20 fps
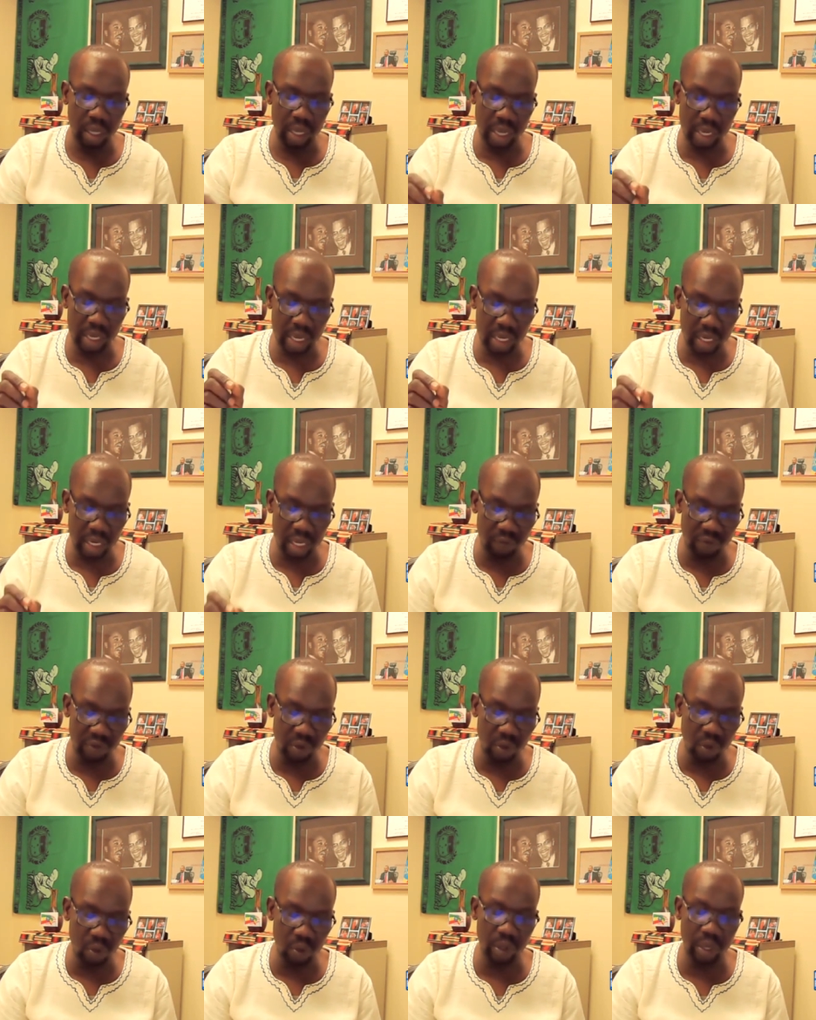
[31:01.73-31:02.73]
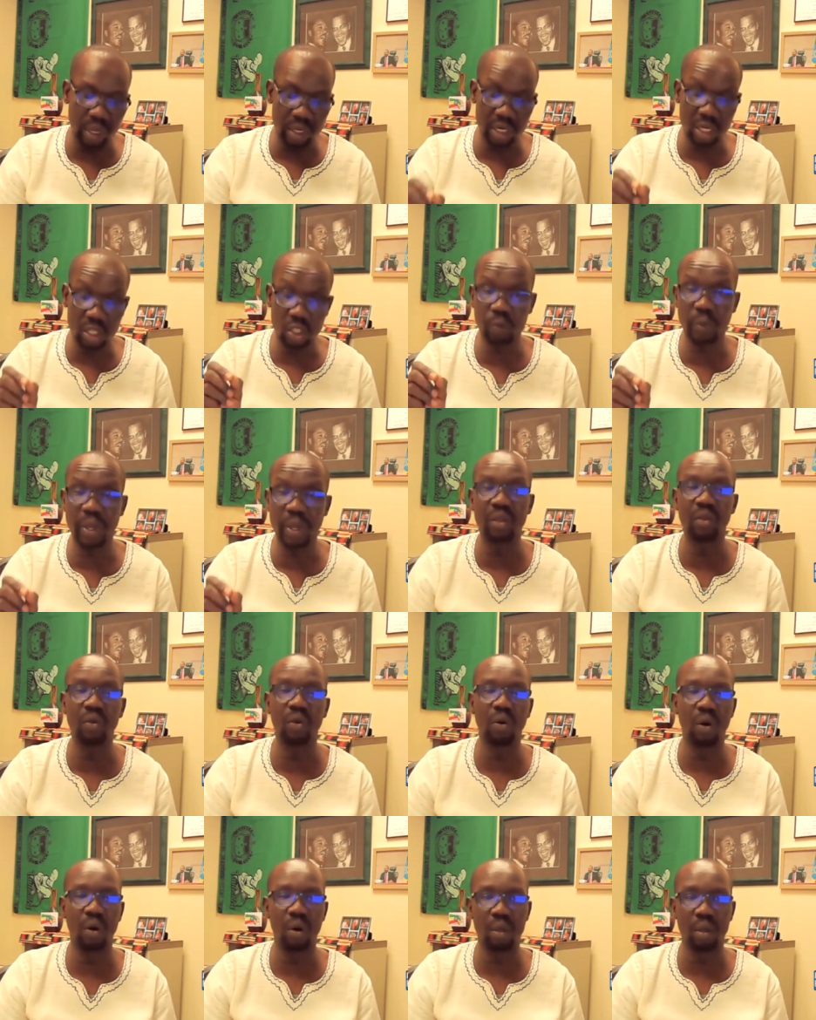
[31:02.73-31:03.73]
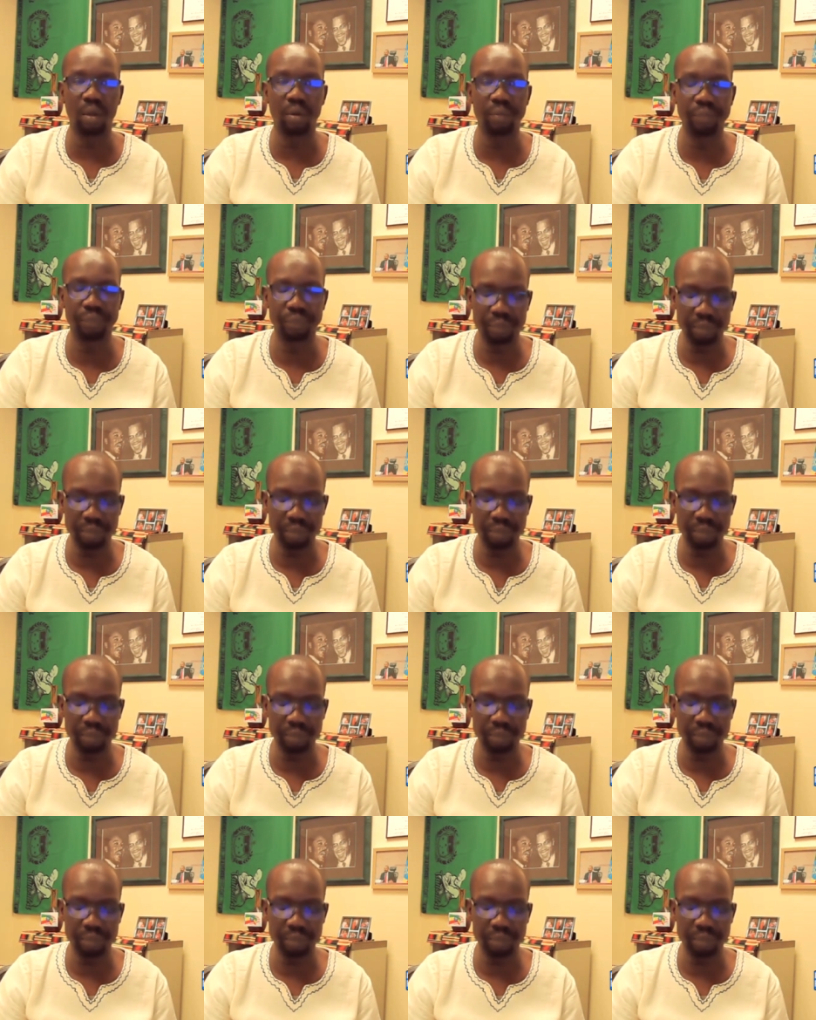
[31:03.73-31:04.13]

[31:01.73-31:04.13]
and I love you and I respect you all.